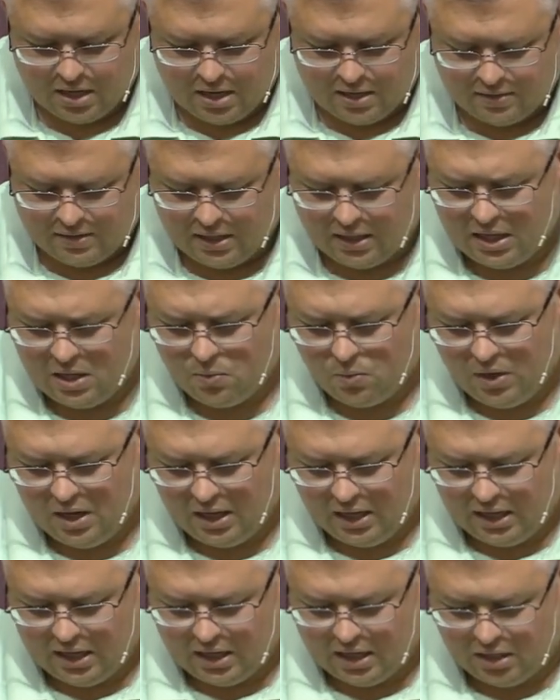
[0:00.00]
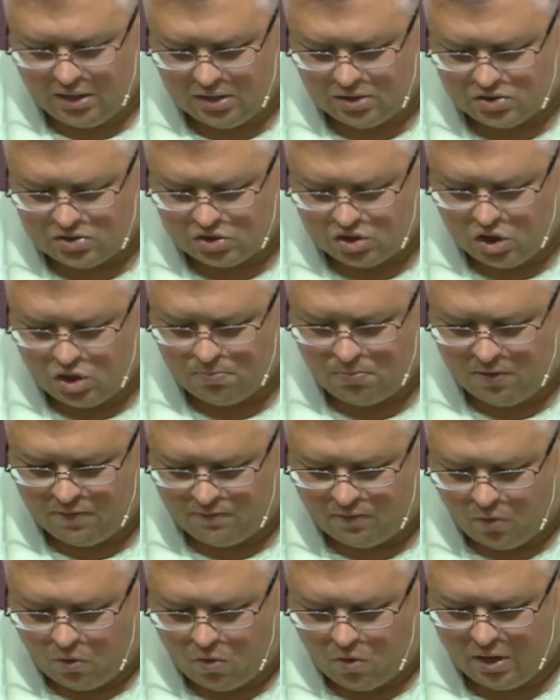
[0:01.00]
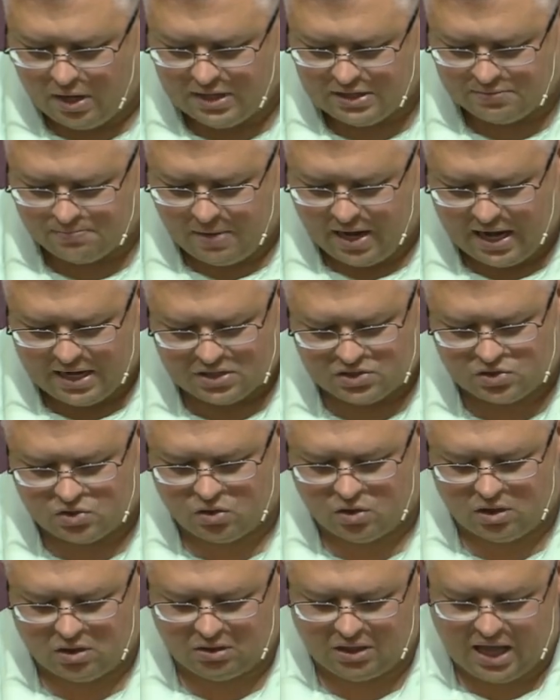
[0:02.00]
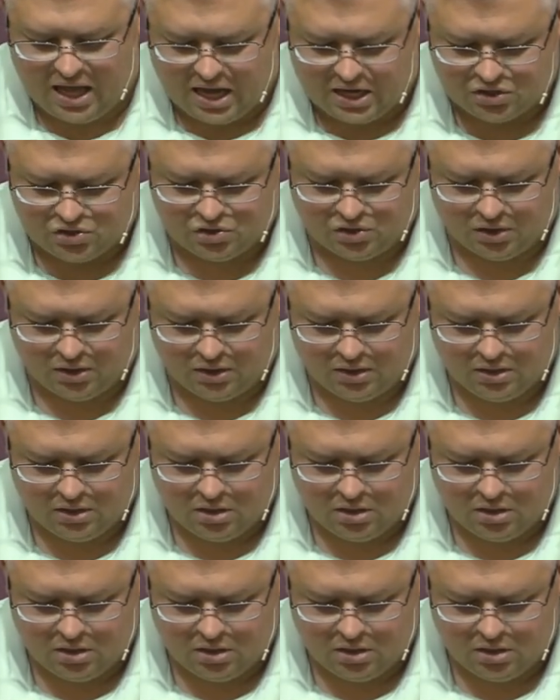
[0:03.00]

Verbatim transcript: Then he went in and stood before his master Elisha.